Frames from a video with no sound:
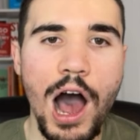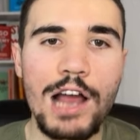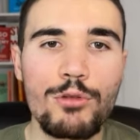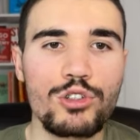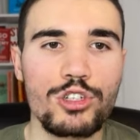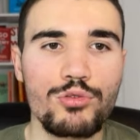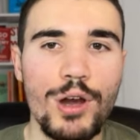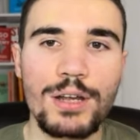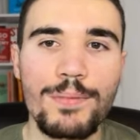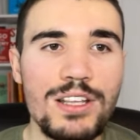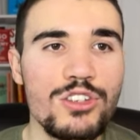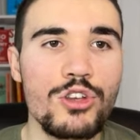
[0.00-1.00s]
I would just
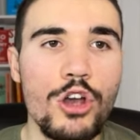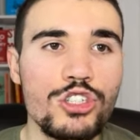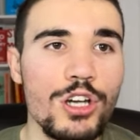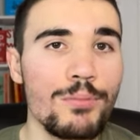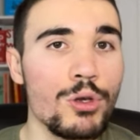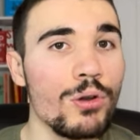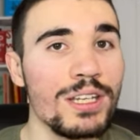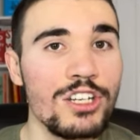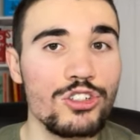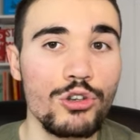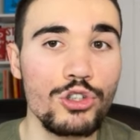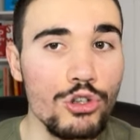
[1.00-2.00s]
recommend searching up your
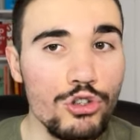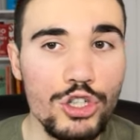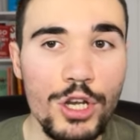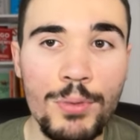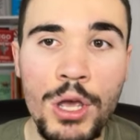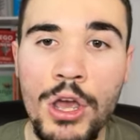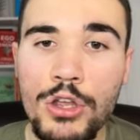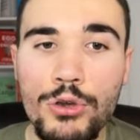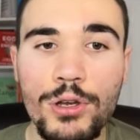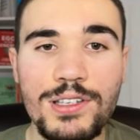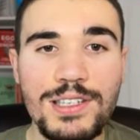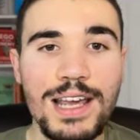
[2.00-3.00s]
niche on YouTube. You
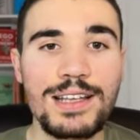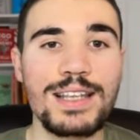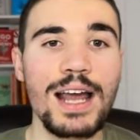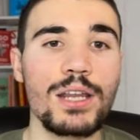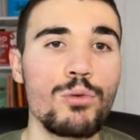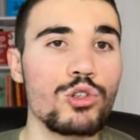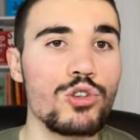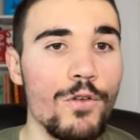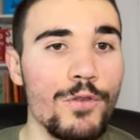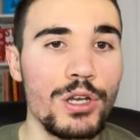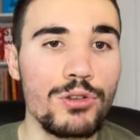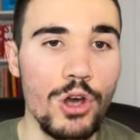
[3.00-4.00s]
can see exactly what top
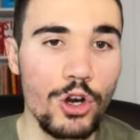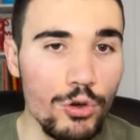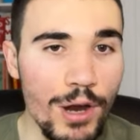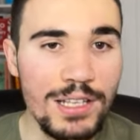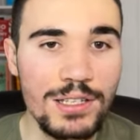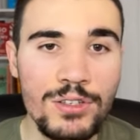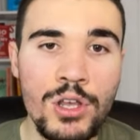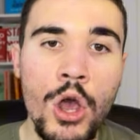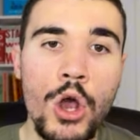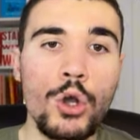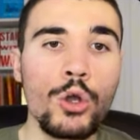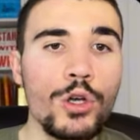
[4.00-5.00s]
videos are created.
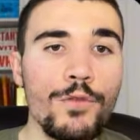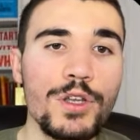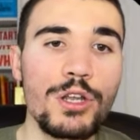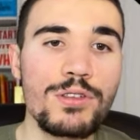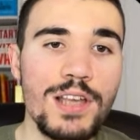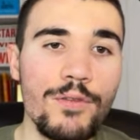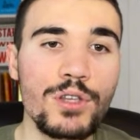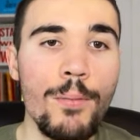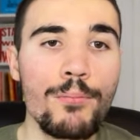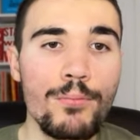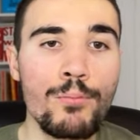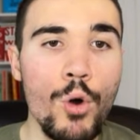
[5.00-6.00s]
Look at videos that have
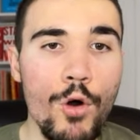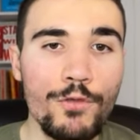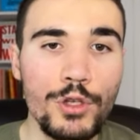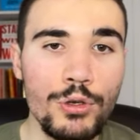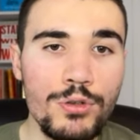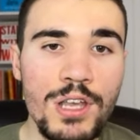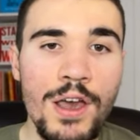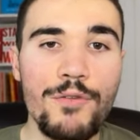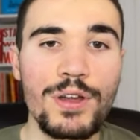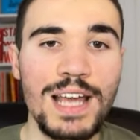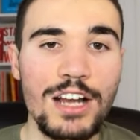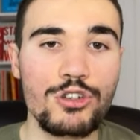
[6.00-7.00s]
done more views
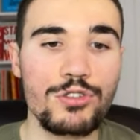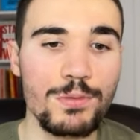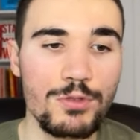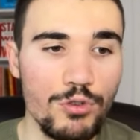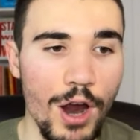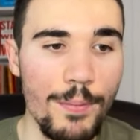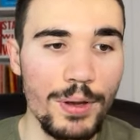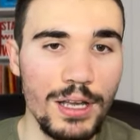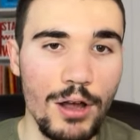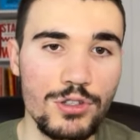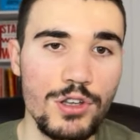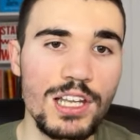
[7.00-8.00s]
than the actual subscriber
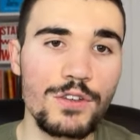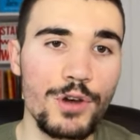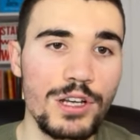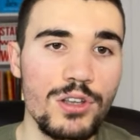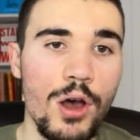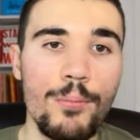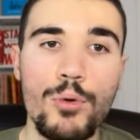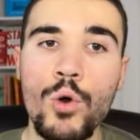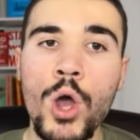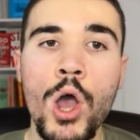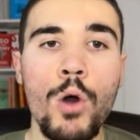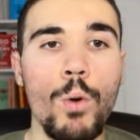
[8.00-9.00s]
count. So this, for example,
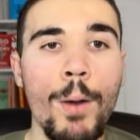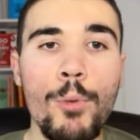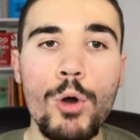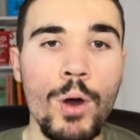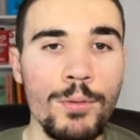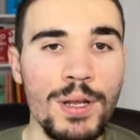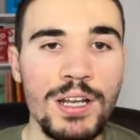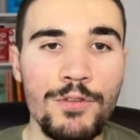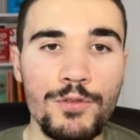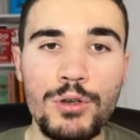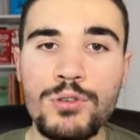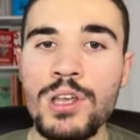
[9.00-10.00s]
1.1 million
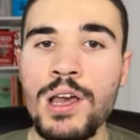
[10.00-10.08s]
views,